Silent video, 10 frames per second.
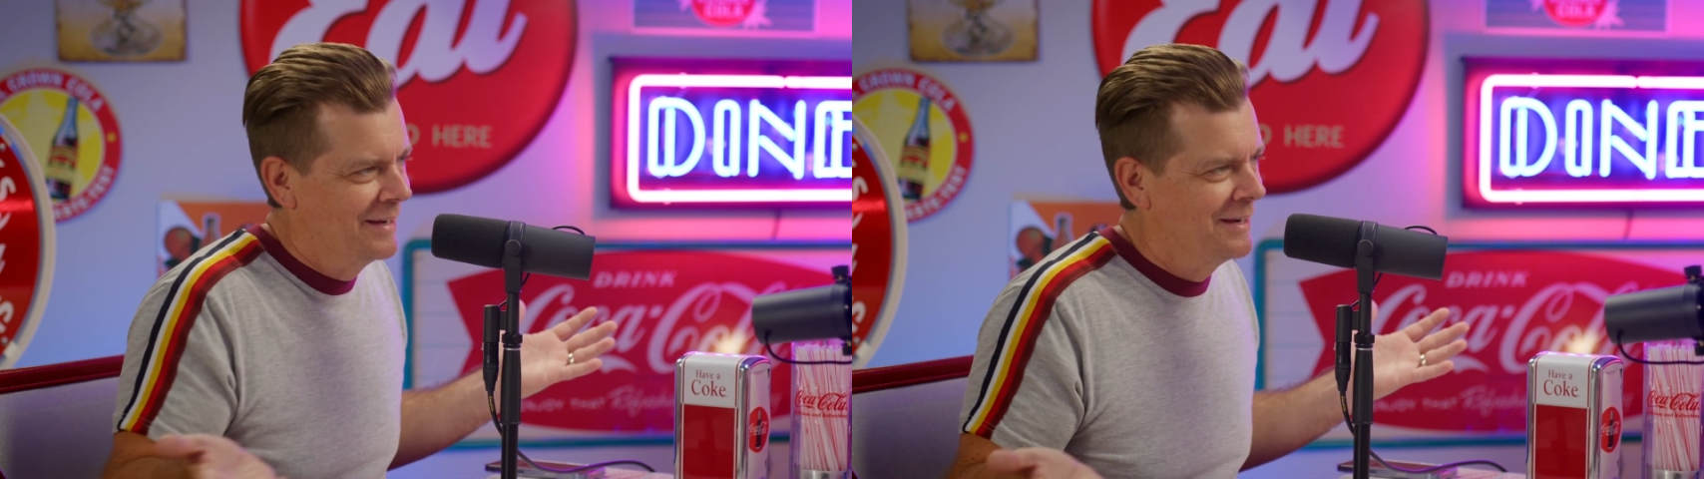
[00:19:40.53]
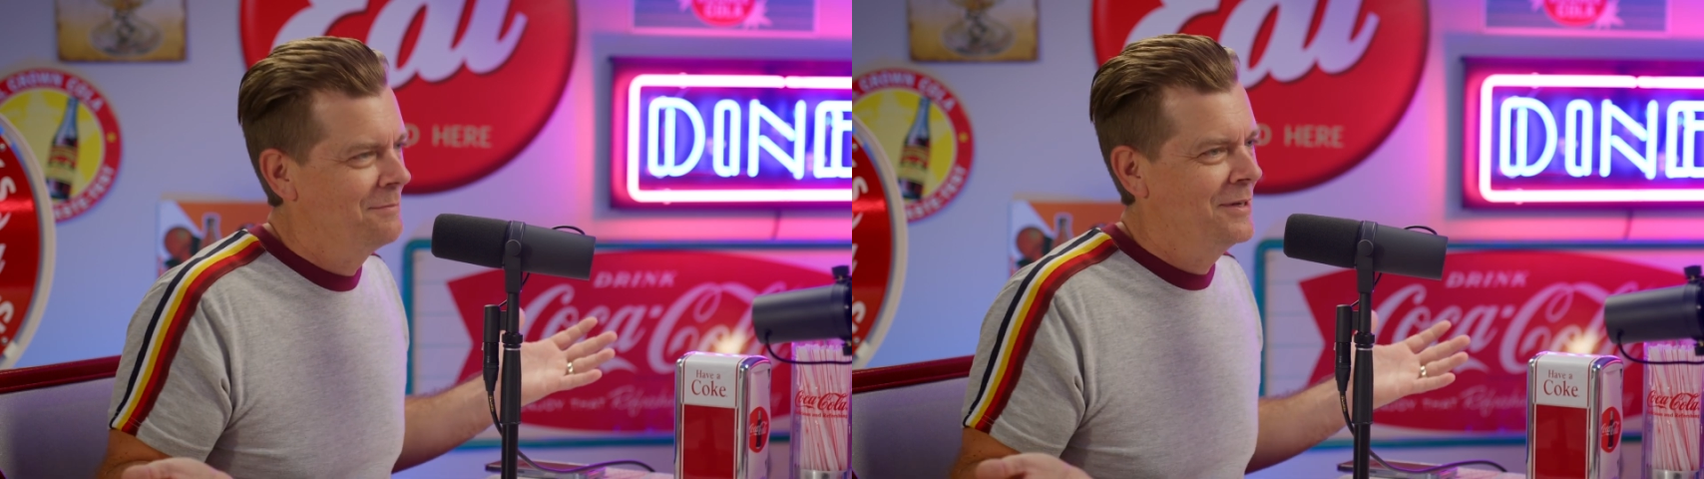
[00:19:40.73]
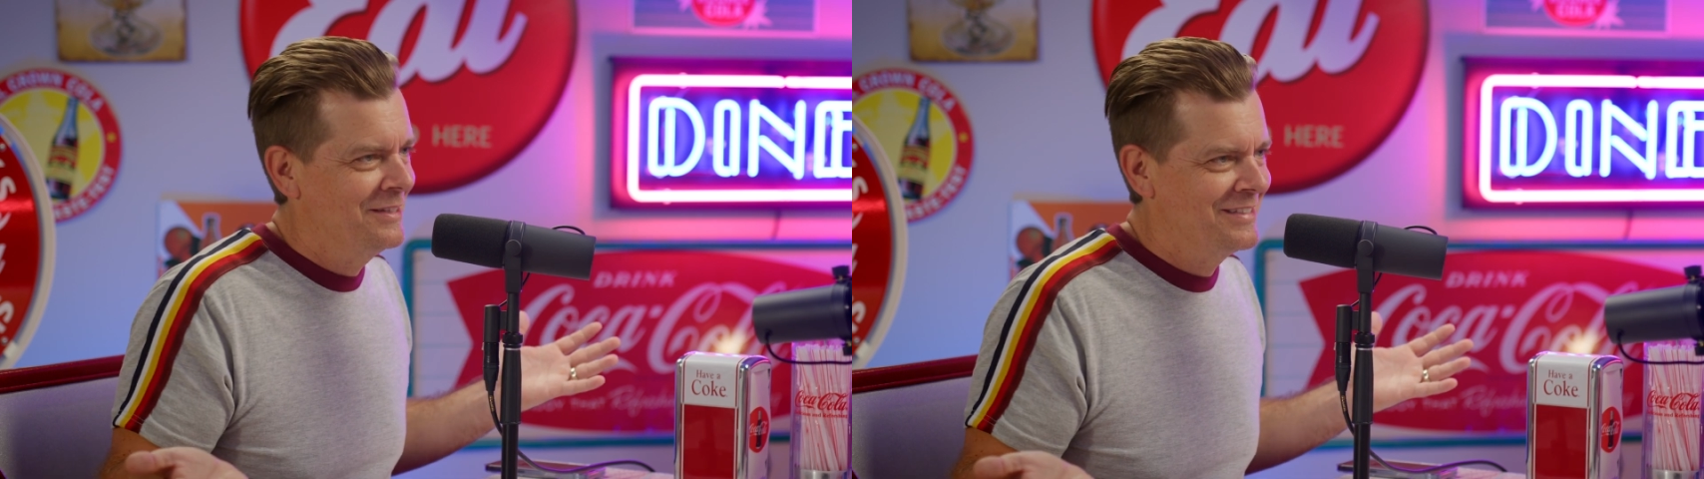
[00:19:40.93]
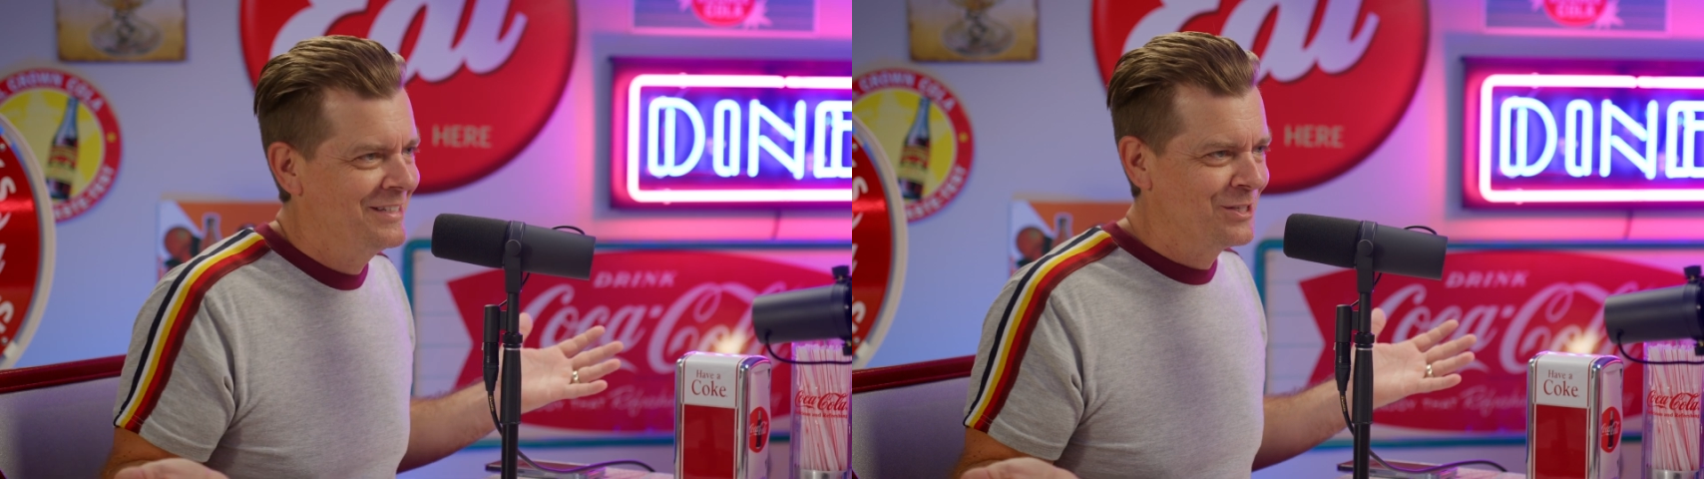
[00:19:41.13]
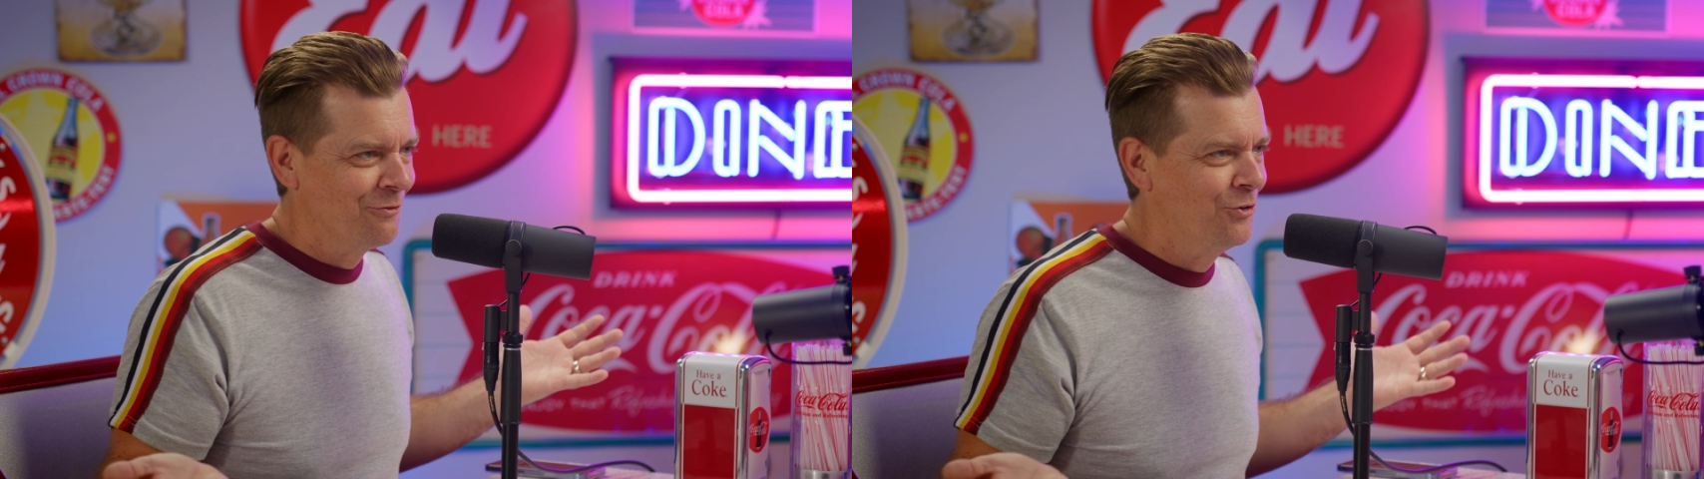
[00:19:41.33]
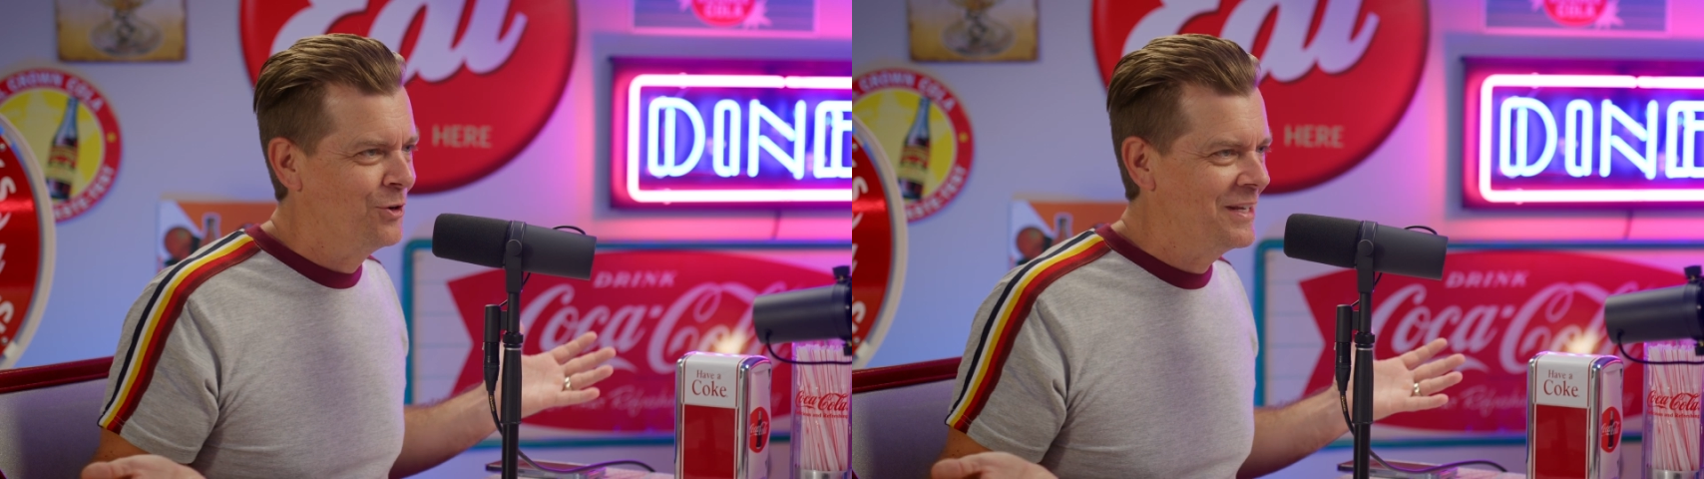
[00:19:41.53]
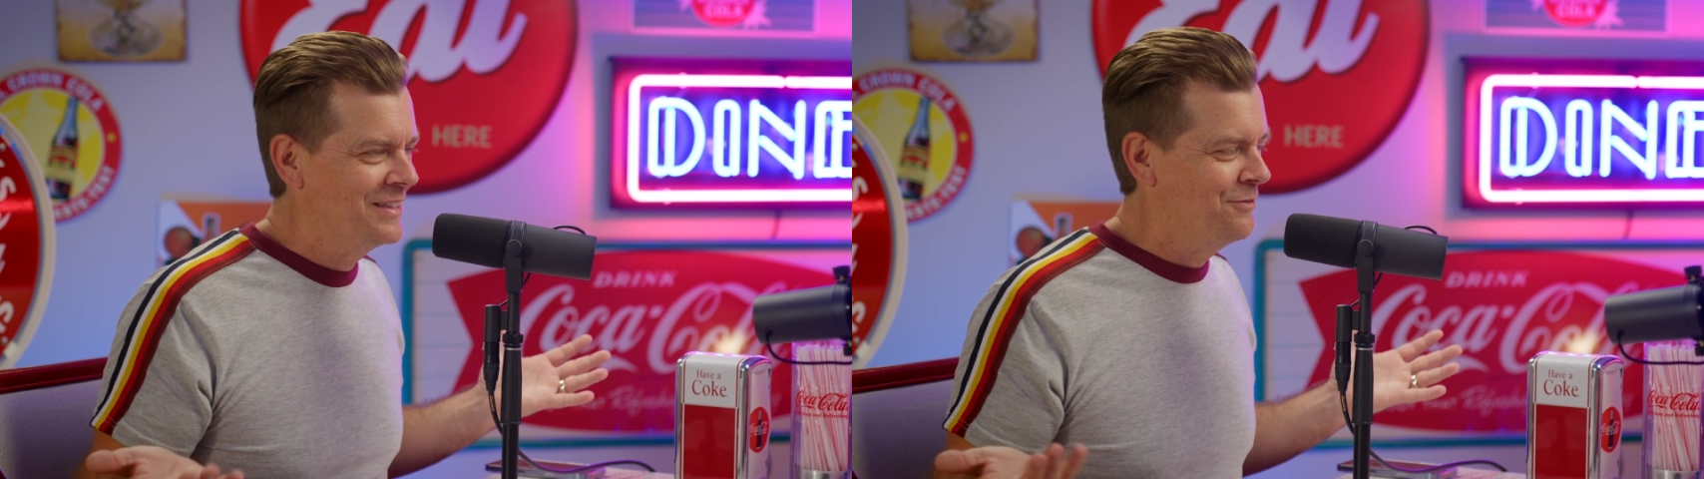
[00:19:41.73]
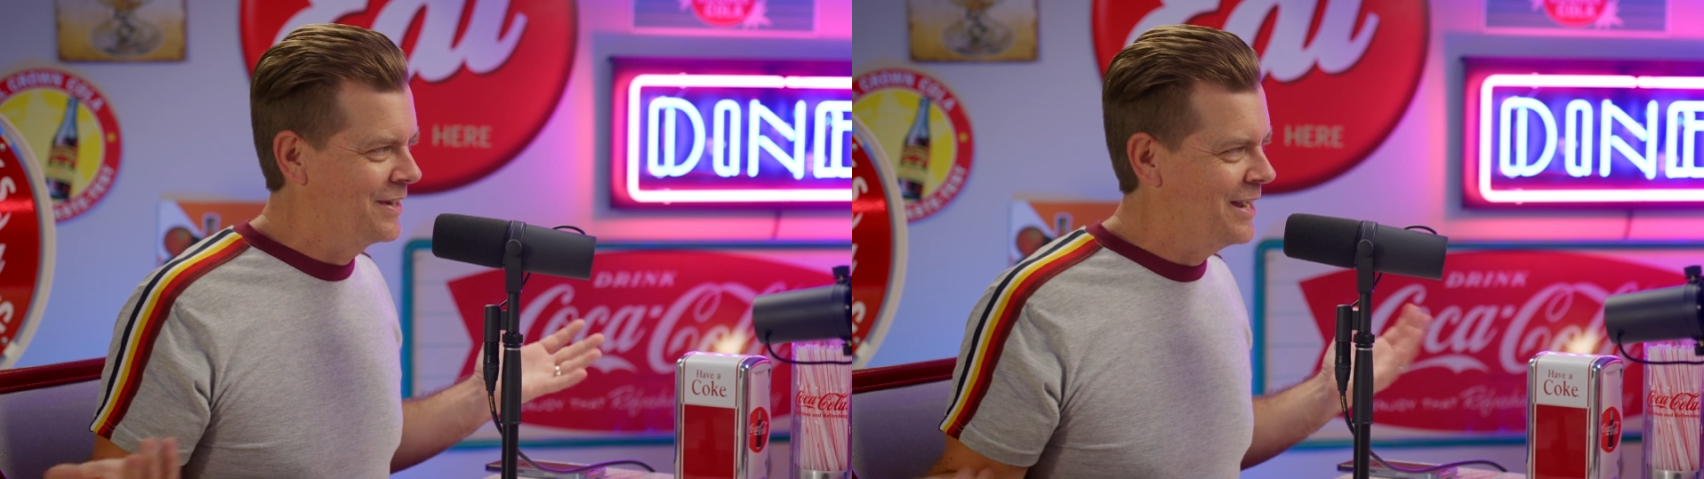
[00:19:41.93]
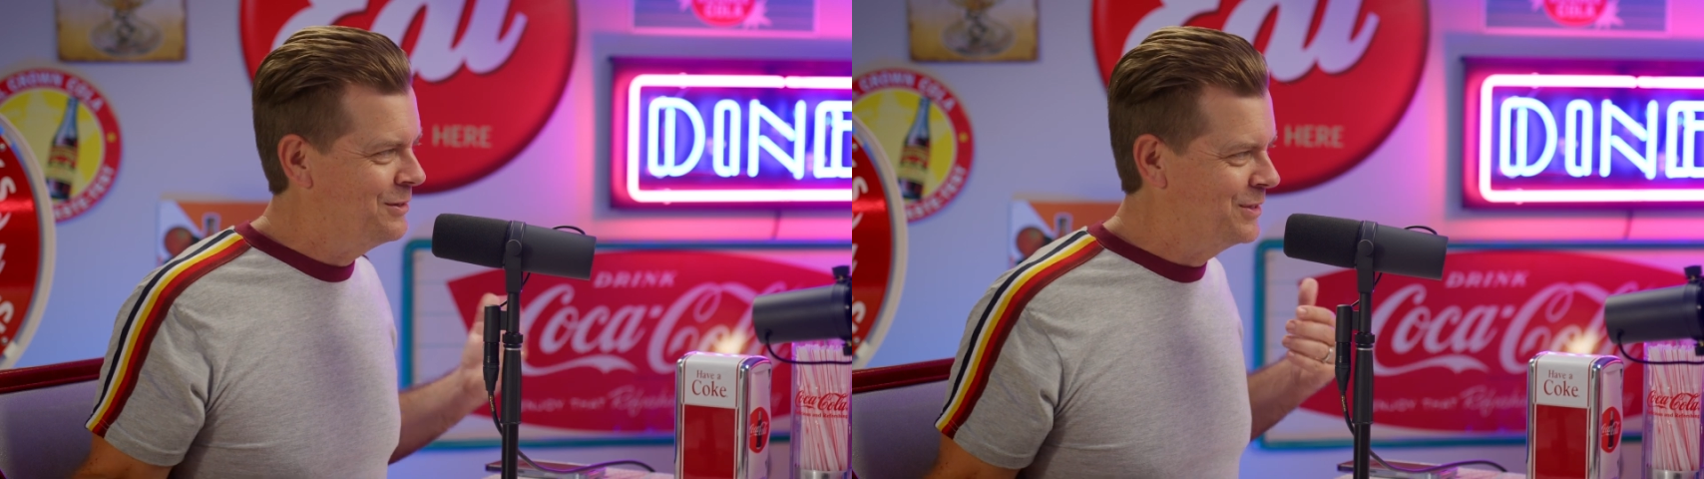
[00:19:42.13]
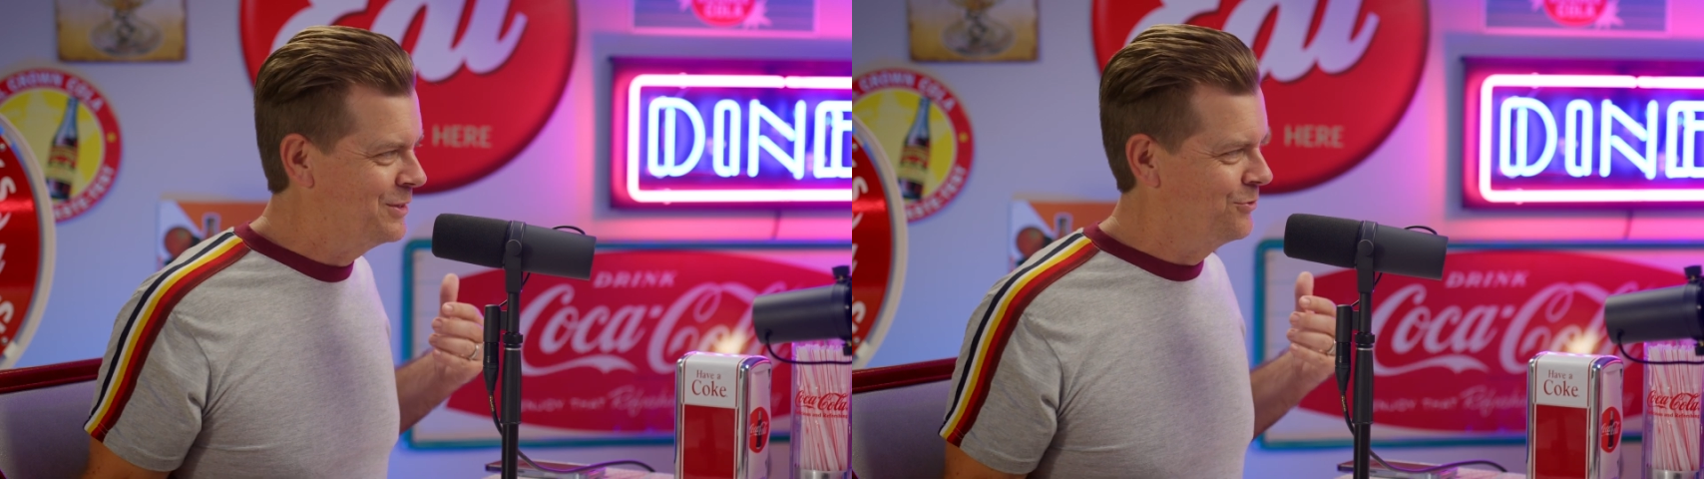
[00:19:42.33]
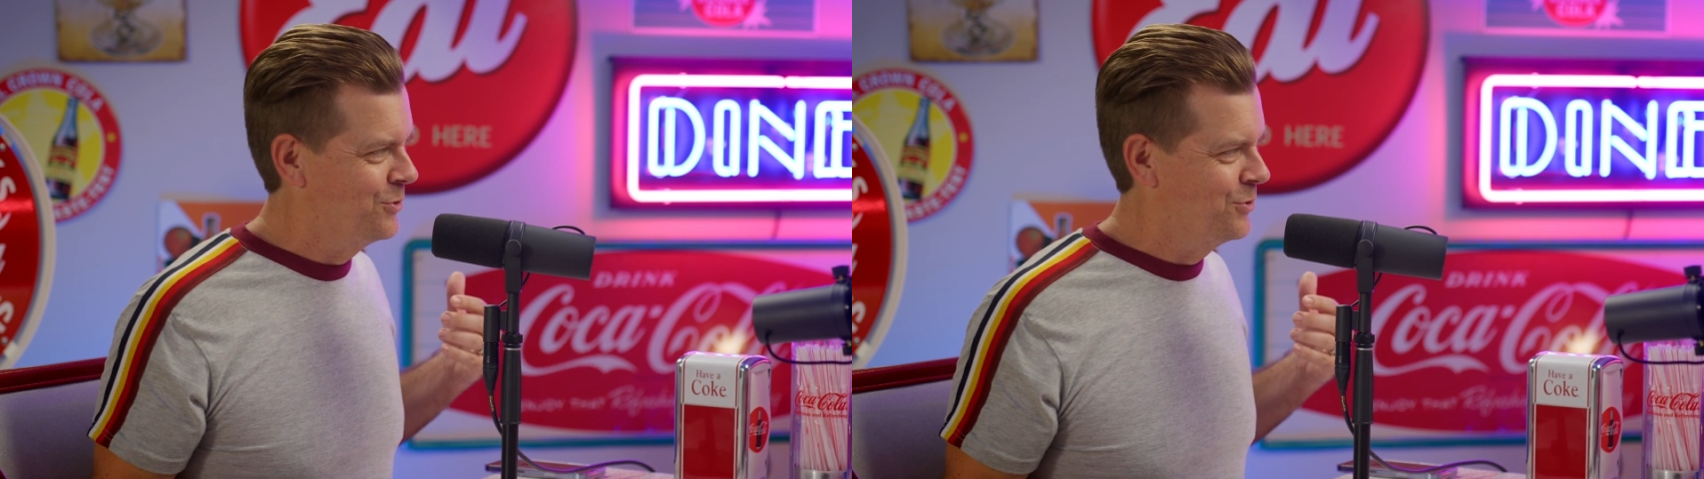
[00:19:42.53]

I mean, is this the guy who did the